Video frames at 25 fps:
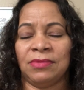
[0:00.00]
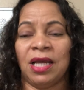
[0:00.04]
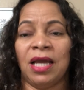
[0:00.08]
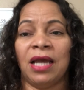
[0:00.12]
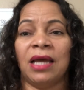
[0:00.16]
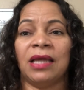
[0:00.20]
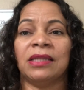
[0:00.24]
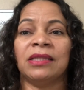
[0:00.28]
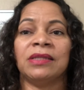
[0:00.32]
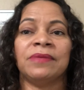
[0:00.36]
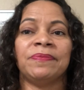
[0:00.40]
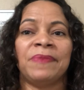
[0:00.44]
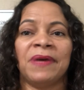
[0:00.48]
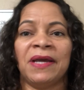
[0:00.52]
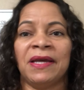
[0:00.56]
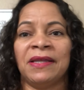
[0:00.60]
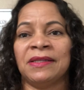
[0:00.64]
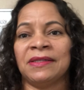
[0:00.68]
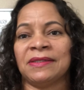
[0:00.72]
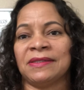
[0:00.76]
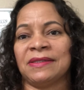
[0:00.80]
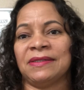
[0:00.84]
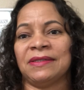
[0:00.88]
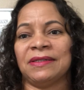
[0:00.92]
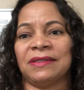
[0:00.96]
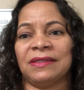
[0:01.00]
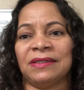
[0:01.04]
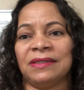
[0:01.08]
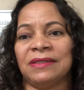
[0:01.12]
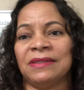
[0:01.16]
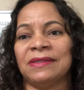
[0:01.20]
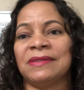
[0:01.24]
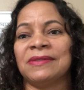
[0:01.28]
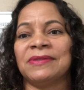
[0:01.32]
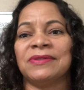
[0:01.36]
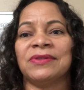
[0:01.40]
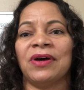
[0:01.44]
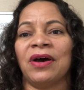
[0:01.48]
and dependency.
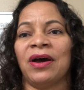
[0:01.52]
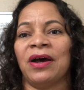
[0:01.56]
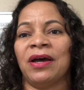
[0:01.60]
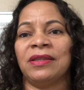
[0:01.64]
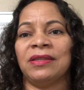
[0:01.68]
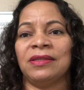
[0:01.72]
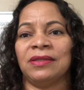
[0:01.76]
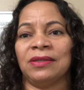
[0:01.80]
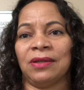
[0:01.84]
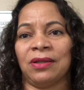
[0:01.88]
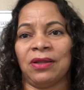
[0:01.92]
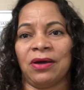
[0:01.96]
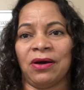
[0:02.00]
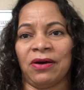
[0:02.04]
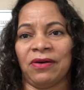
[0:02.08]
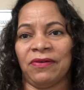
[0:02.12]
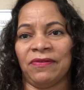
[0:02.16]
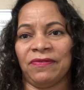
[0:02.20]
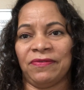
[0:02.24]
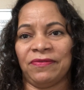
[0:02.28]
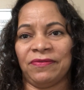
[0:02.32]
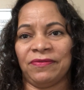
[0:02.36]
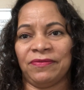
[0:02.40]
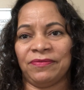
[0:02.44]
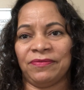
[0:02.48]
It's not love.